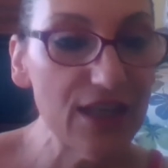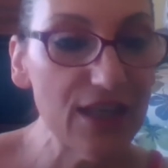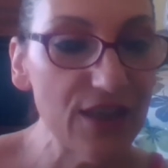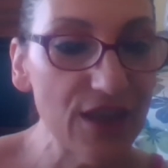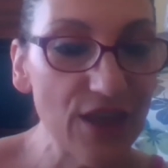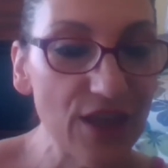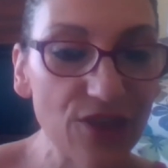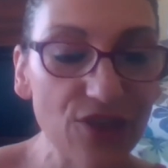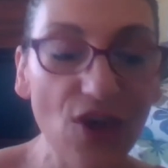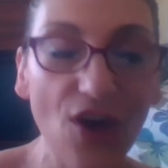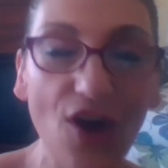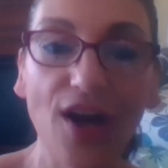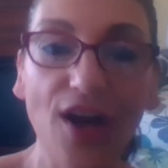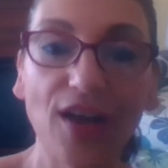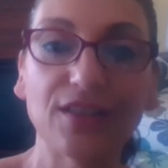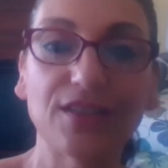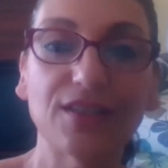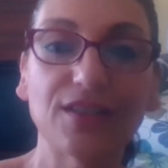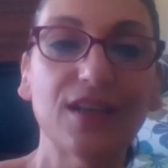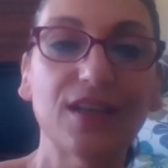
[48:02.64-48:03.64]
thin
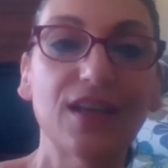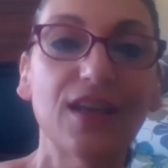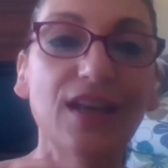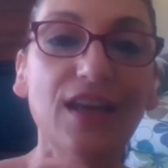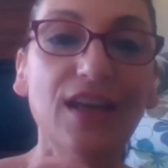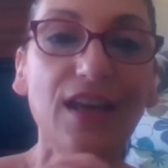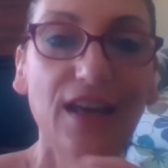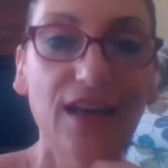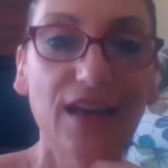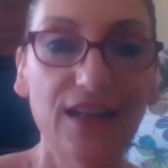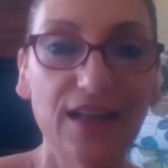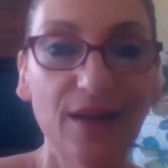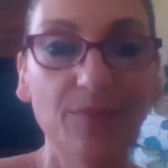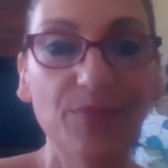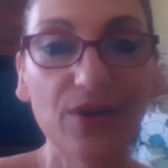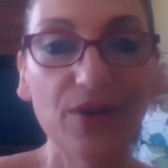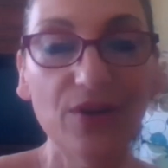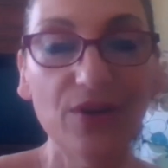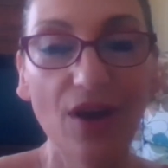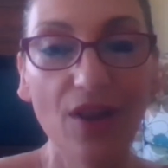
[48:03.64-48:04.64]
thoughts. And I
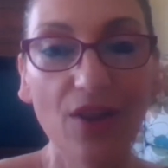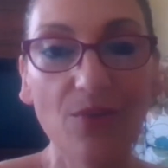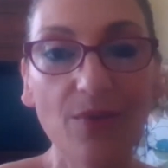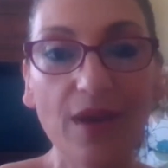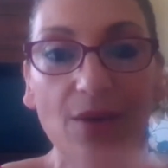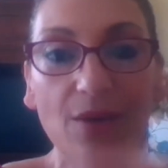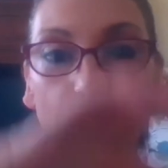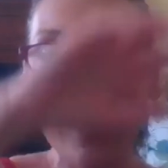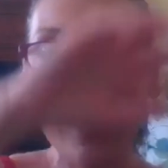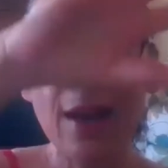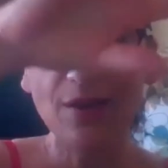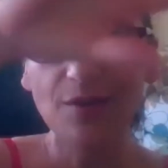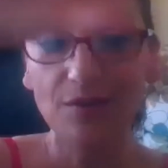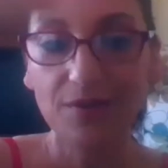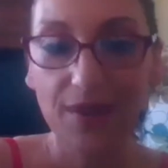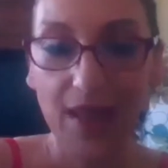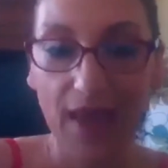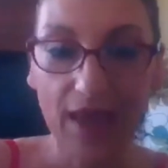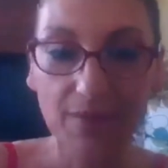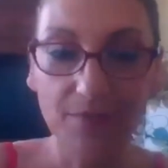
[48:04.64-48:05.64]
put it all the way around
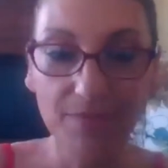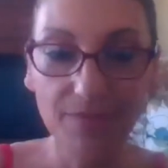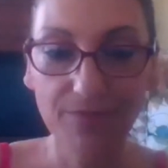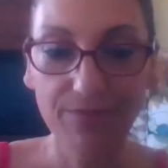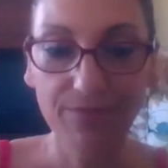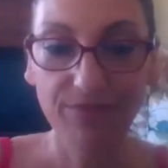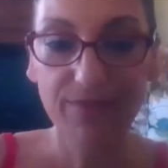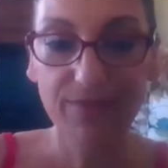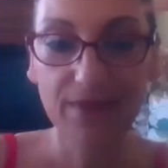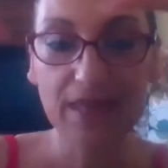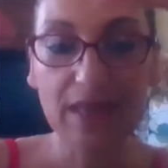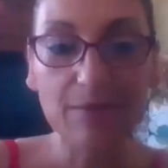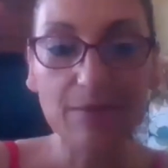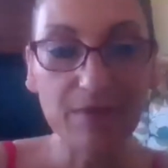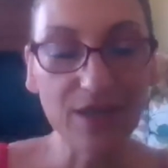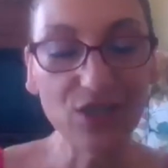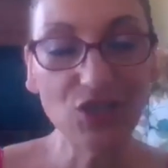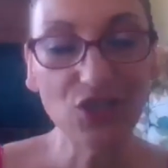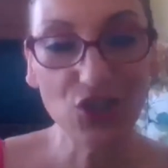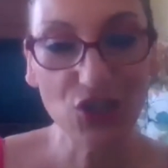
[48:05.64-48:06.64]
that
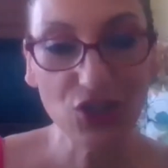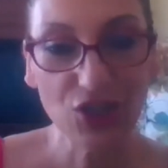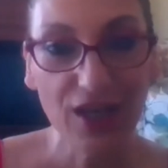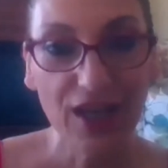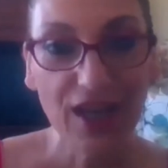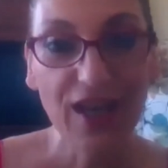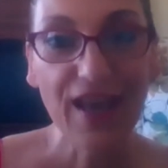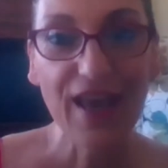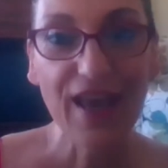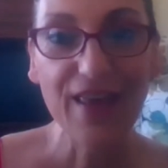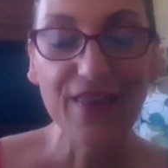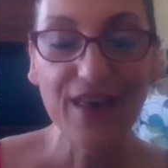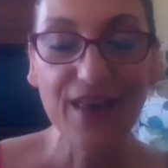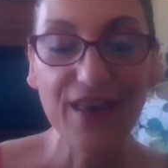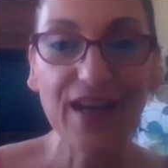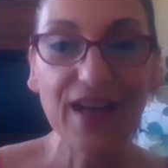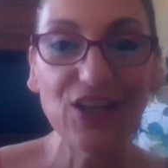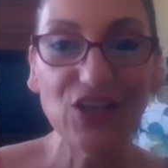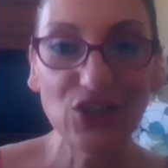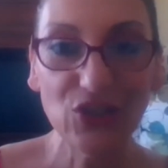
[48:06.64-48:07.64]
image. And then
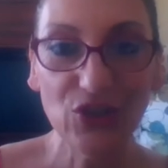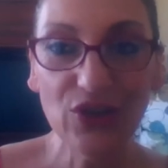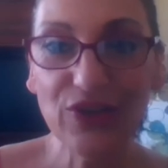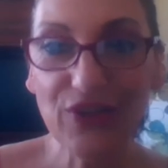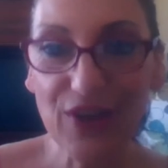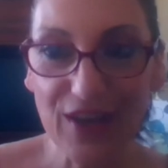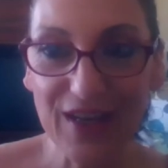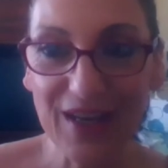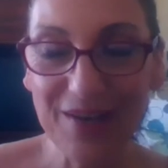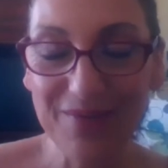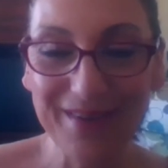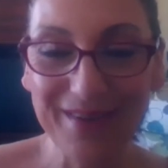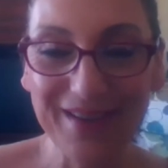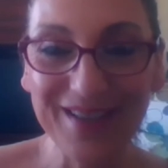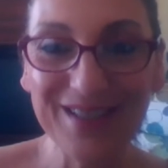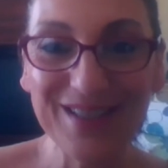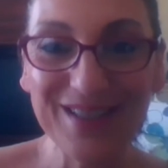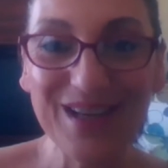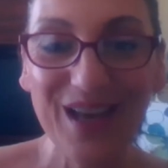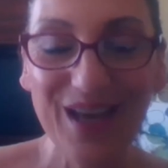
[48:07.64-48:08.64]
I took that
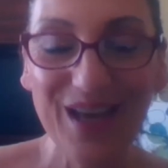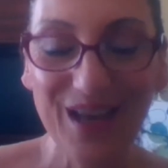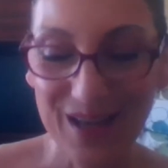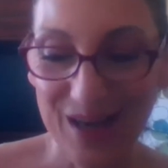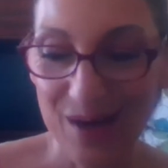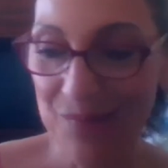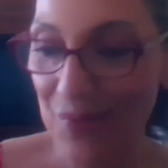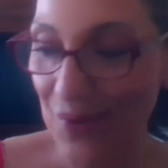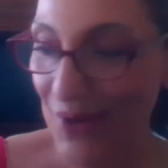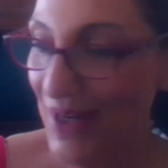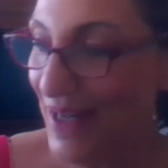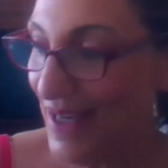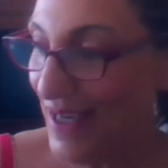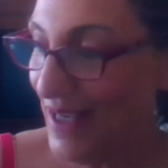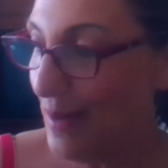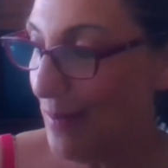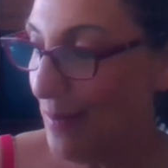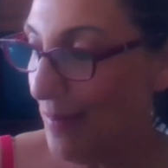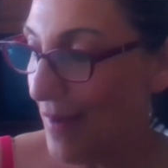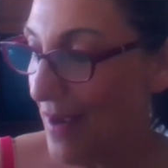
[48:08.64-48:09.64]
image and I put it
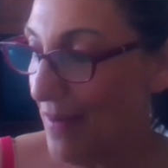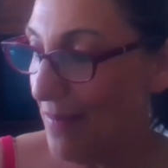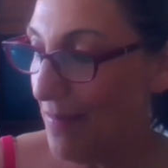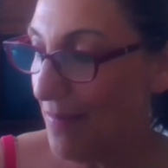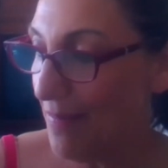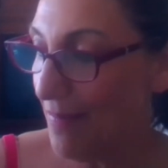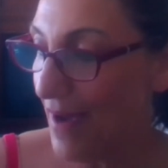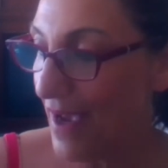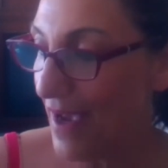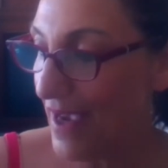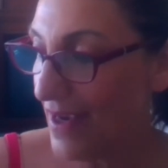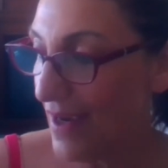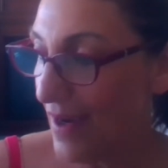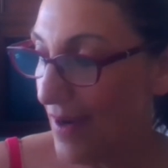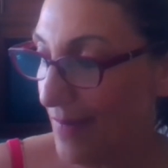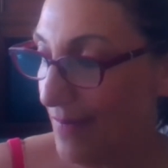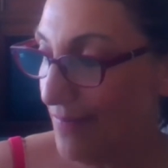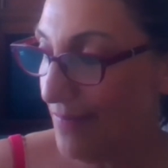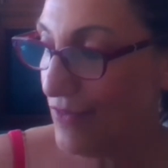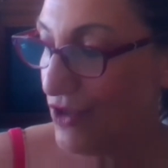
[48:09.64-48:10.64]
in my
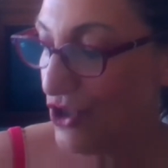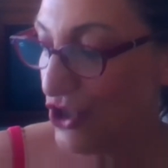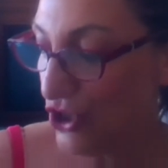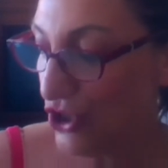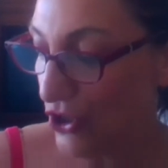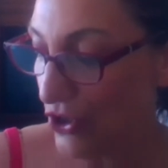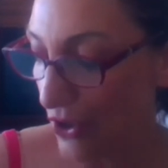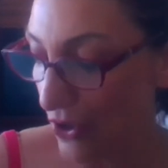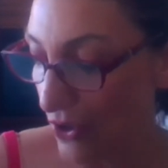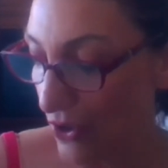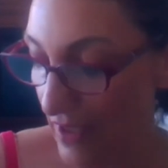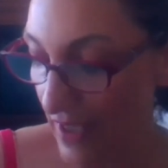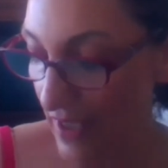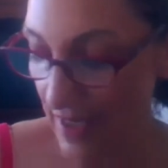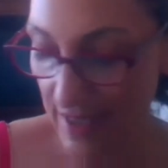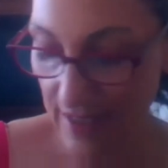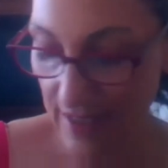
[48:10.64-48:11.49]
journal,